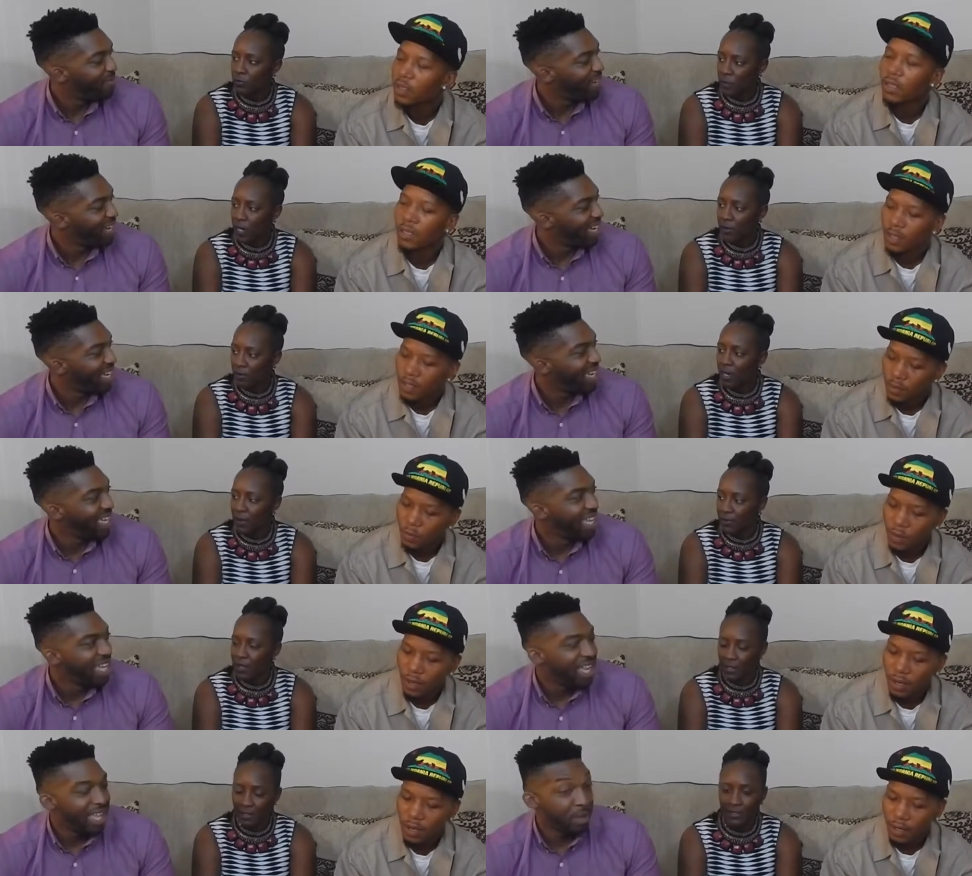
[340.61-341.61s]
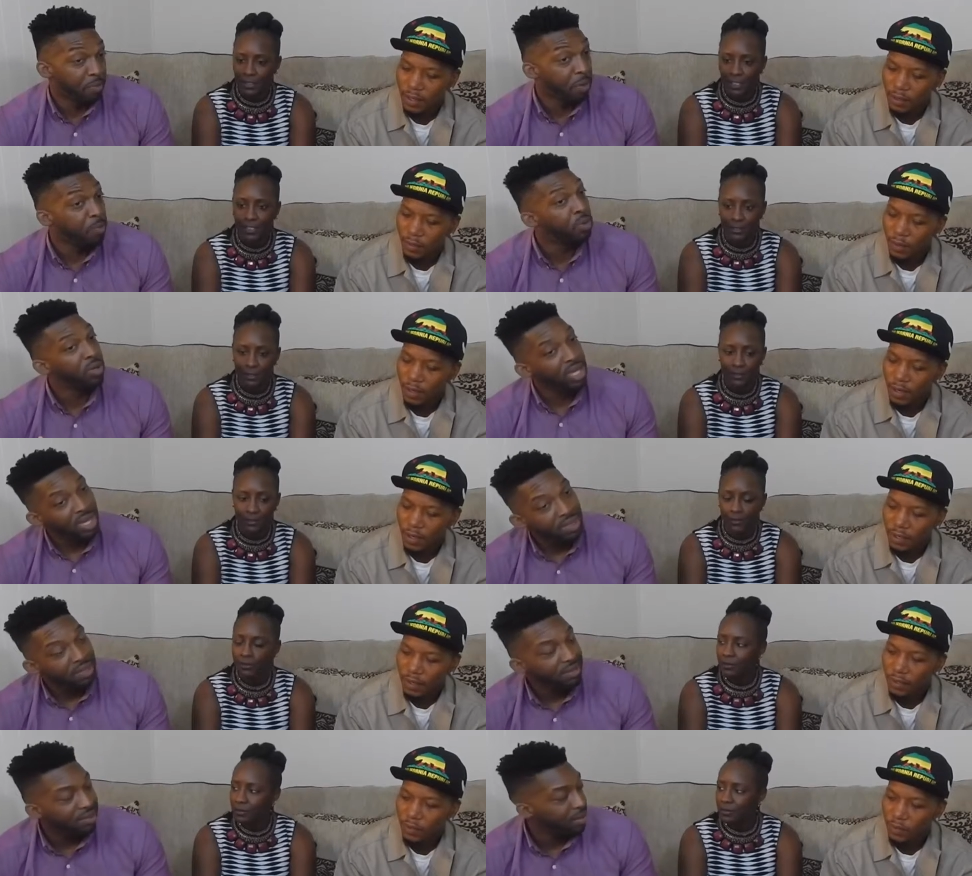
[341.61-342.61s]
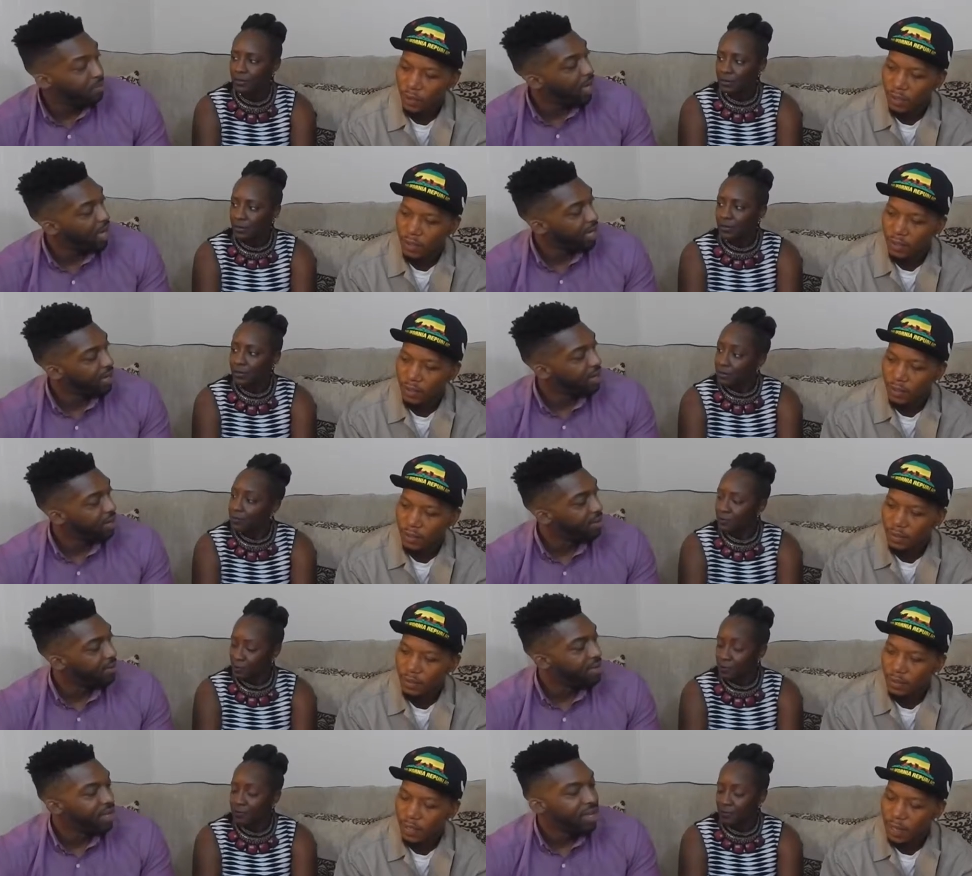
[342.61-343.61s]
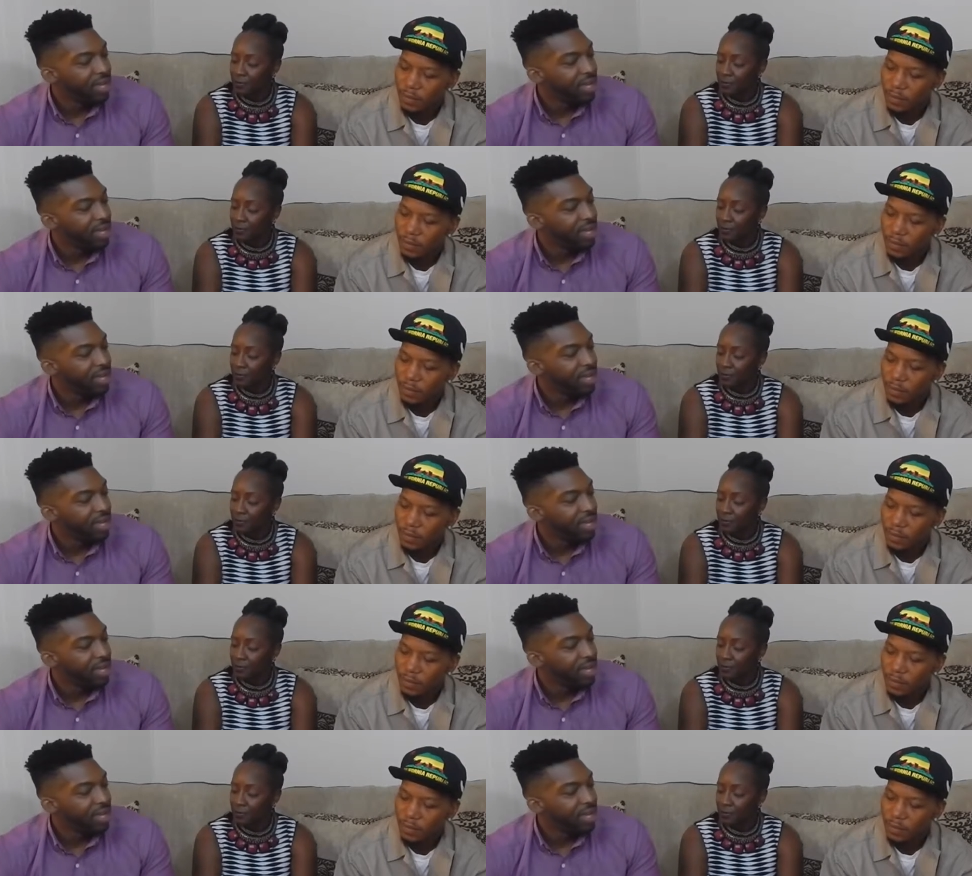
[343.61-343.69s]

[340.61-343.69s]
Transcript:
Speaker 1: Right, right, right. right. Like, yeah. people need to see black love. Mm-hmm.